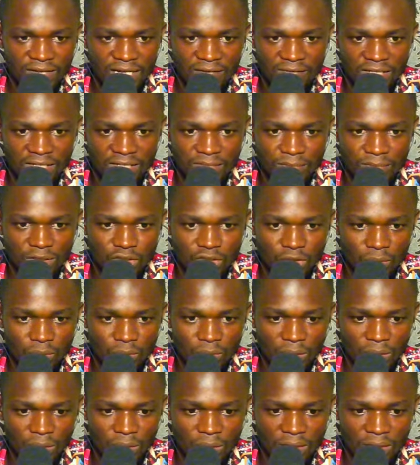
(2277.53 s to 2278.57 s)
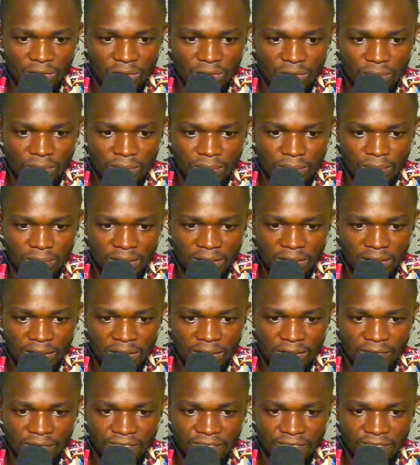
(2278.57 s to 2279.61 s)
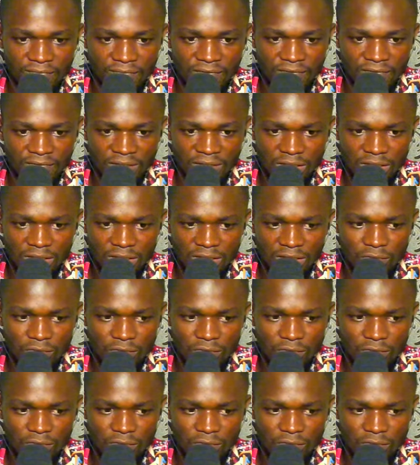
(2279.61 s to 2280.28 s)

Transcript: Let's make sure we are not playing a fish. The account looks good.